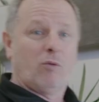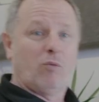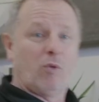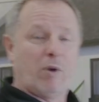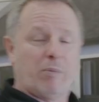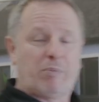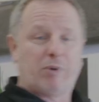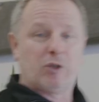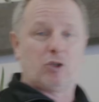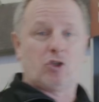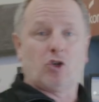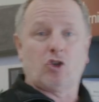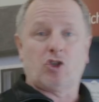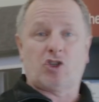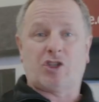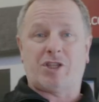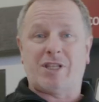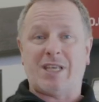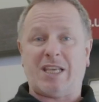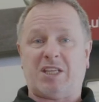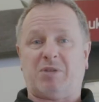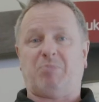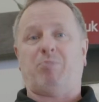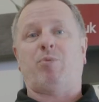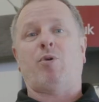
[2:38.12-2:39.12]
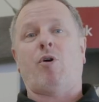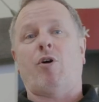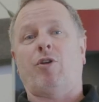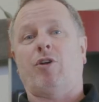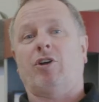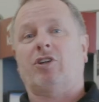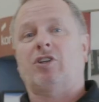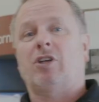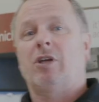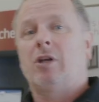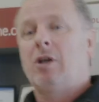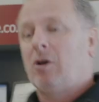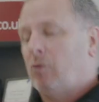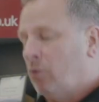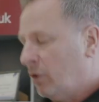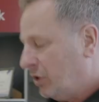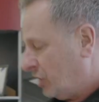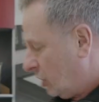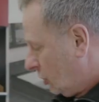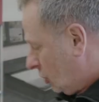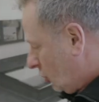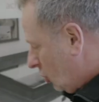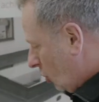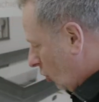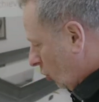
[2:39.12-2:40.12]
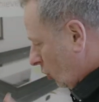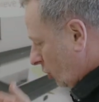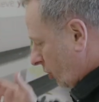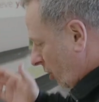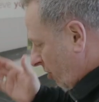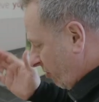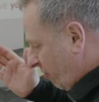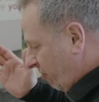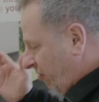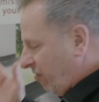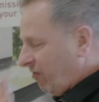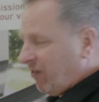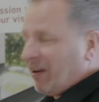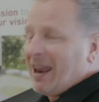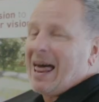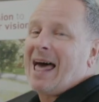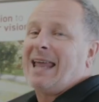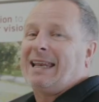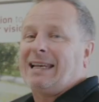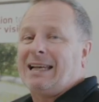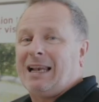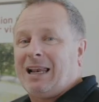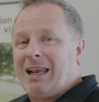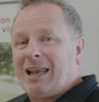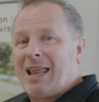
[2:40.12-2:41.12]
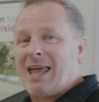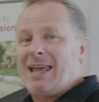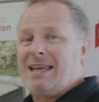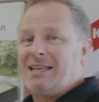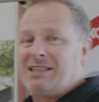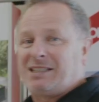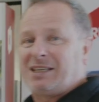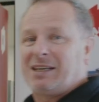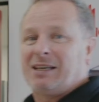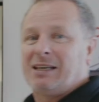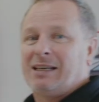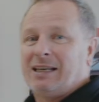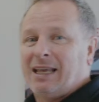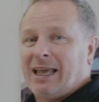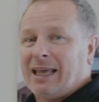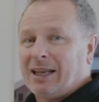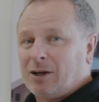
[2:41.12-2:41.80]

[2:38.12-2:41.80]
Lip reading: we produce this product, which is called our FlatLite.